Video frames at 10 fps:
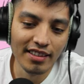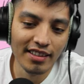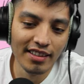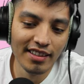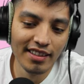
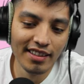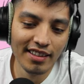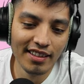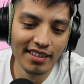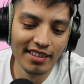
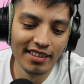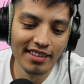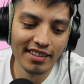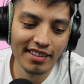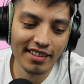
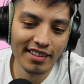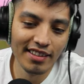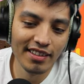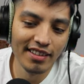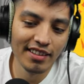
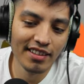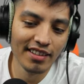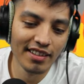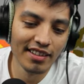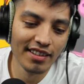
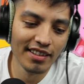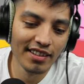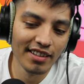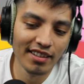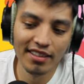
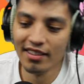Nothing is said.